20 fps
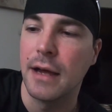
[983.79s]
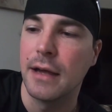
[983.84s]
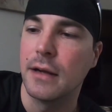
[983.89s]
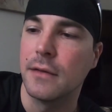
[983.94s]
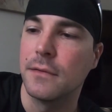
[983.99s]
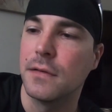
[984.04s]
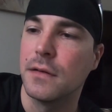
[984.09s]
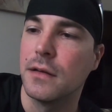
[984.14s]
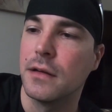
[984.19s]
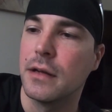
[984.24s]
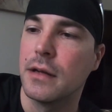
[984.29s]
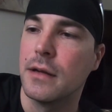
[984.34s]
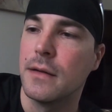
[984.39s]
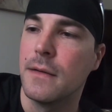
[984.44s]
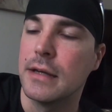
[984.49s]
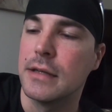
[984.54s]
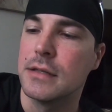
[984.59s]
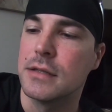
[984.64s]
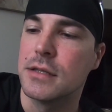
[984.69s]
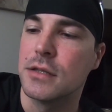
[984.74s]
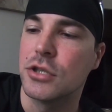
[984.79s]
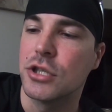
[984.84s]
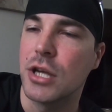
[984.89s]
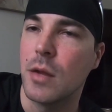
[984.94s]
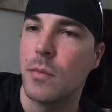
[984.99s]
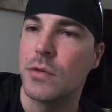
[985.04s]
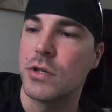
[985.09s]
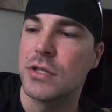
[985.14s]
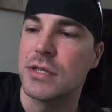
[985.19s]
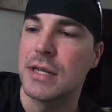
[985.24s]
and I think it's a
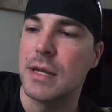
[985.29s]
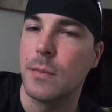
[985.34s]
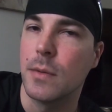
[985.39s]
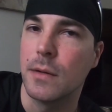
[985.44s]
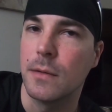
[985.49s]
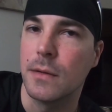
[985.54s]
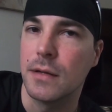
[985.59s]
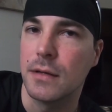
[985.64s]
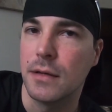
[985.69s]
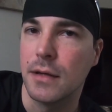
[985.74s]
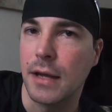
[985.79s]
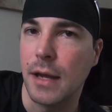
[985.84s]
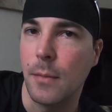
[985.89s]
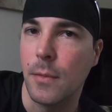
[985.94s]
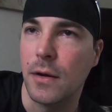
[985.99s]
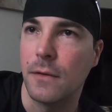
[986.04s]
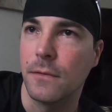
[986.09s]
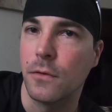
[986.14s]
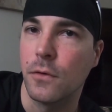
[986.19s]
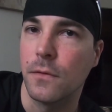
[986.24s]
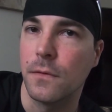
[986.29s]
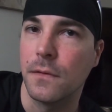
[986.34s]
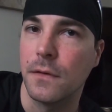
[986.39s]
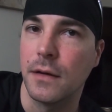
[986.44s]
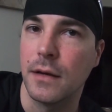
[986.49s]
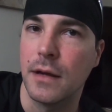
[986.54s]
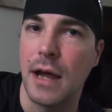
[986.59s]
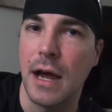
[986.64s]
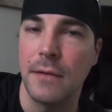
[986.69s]
shame just keep the camera for free.